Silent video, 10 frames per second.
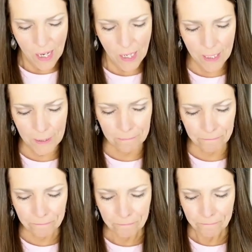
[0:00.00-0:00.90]

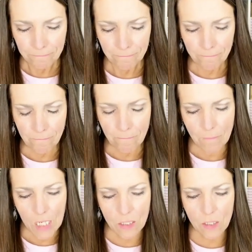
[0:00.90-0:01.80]
Um,
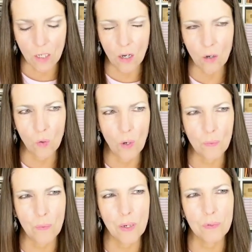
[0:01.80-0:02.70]
so
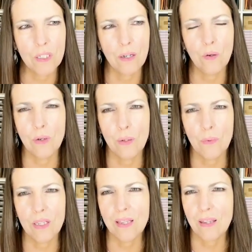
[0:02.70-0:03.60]
what, where was I going
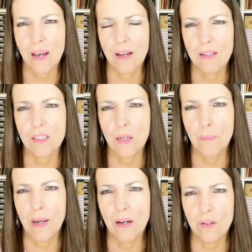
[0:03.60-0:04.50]
with that
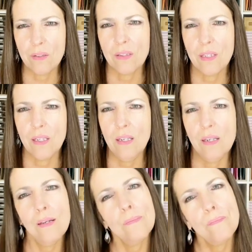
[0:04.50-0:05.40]
about
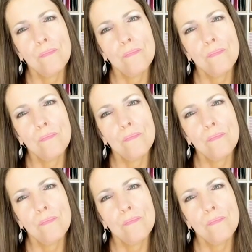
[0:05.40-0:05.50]
the,